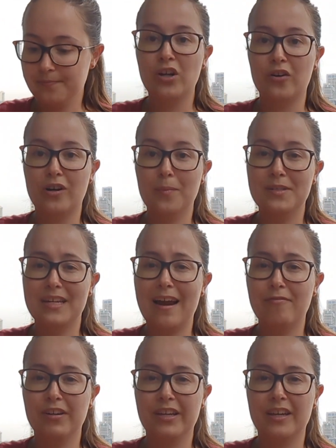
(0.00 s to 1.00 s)
corrupt
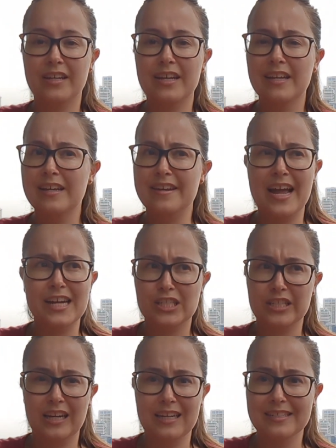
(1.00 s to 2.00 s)
African
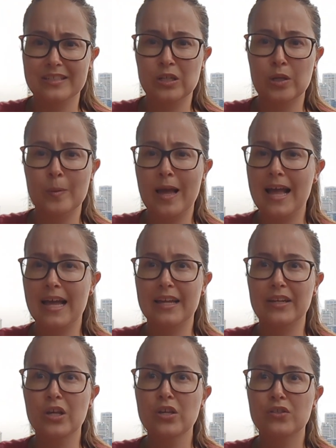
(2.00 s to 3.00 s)
nationalism
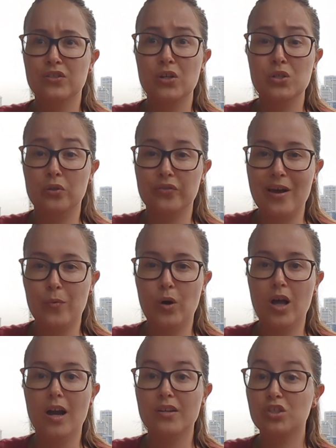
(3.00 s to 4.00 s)
and social
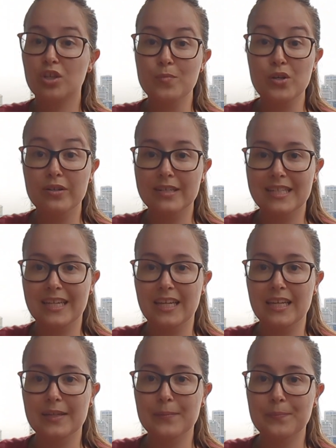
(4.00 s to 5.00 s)
networks,
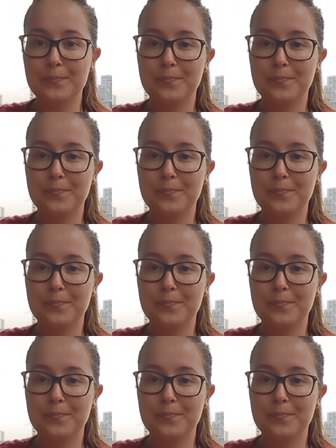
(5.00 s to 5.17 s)
community.